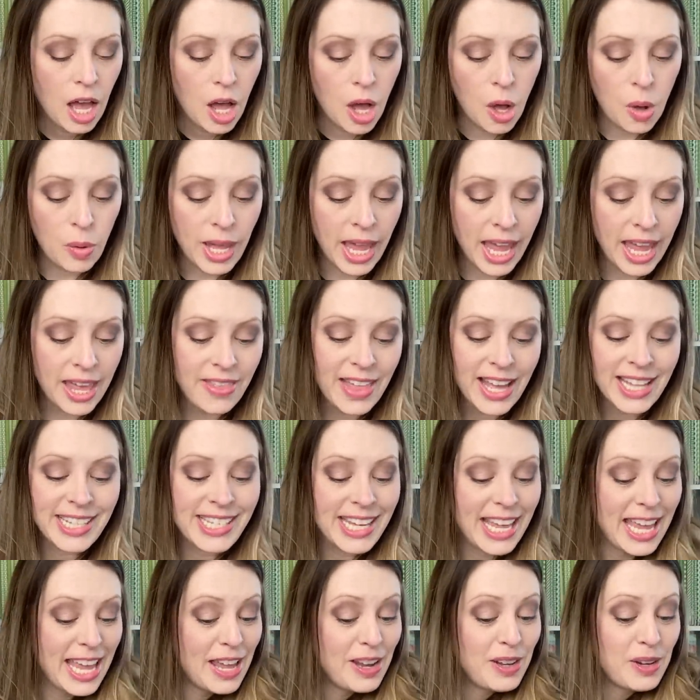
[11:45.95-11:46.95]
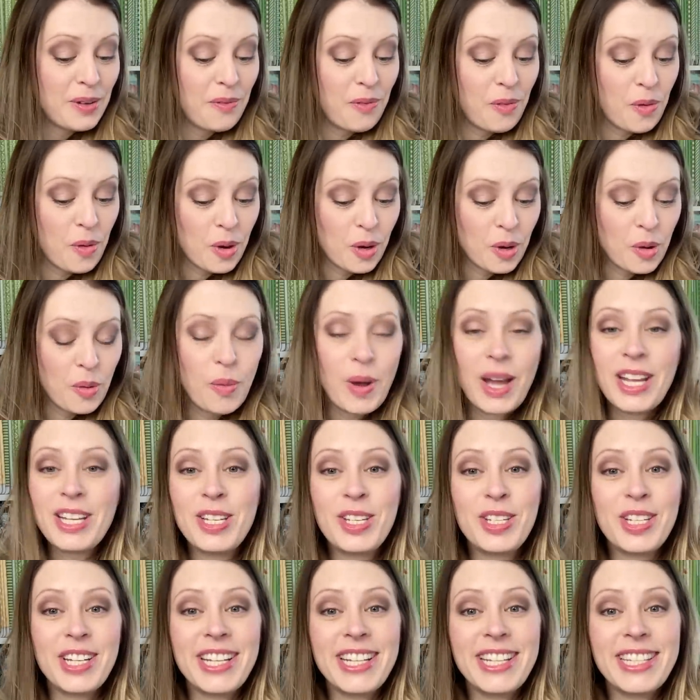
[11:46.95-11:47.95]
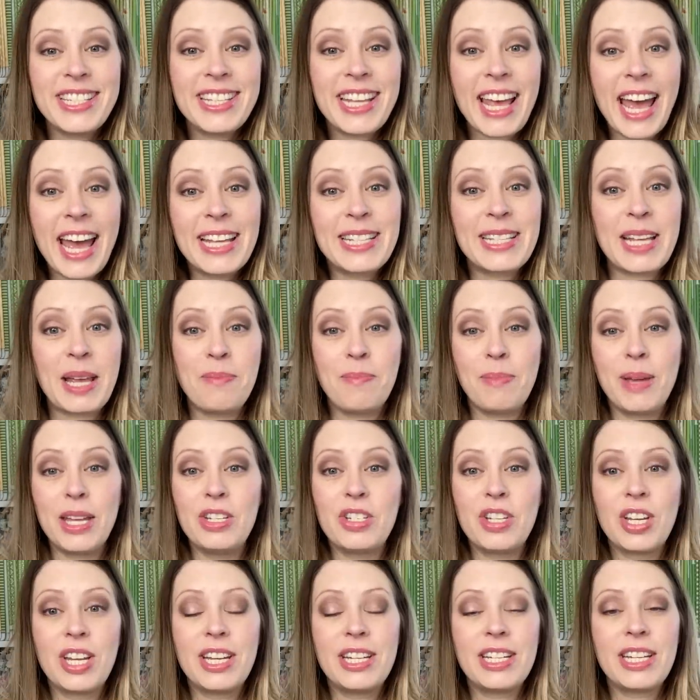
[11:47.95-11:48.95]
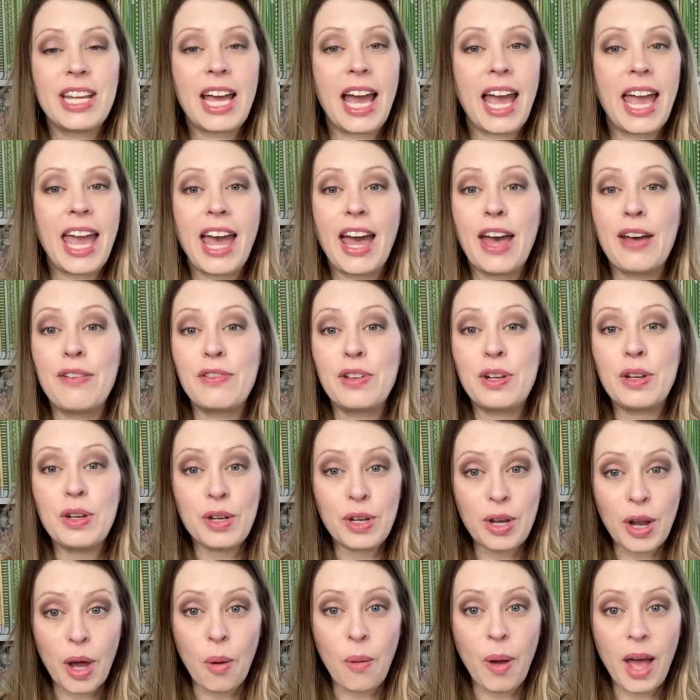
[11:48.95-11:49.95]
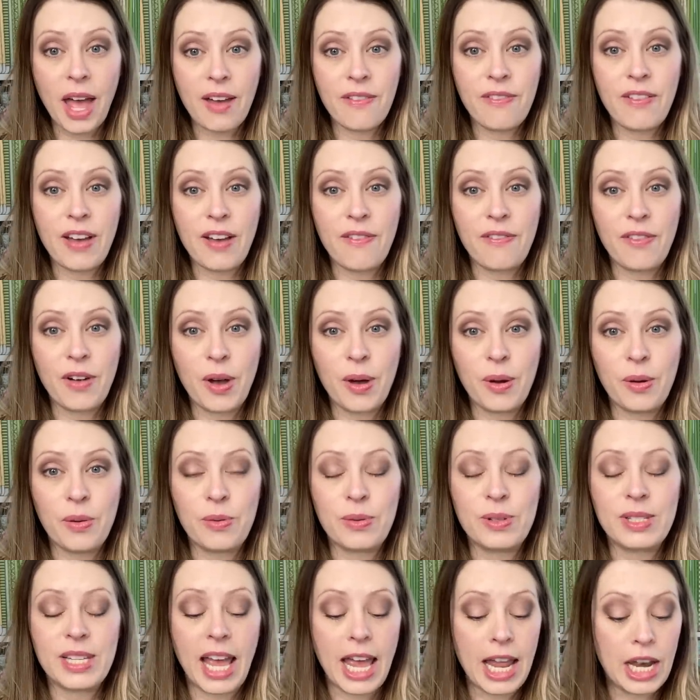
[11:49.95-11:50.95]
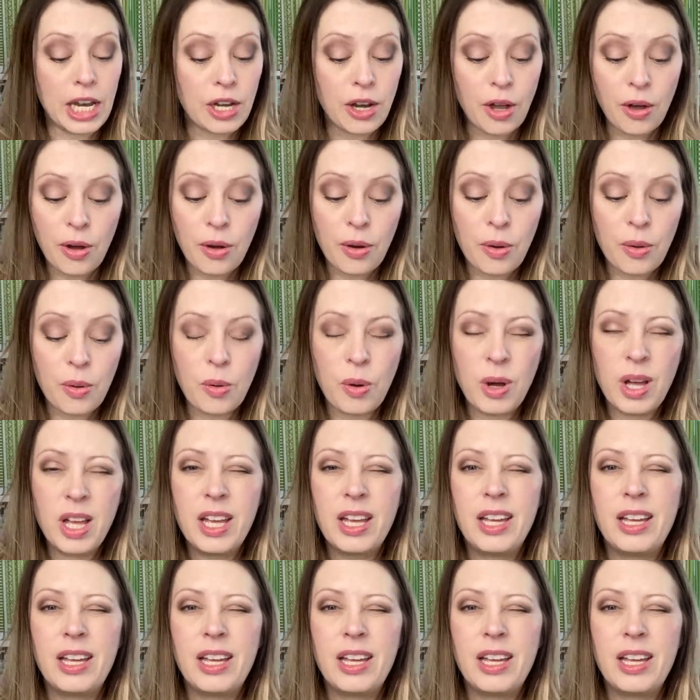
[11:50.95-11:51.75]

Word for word: Okay, that's it for questions. As I mentioned, I have no FFOs and no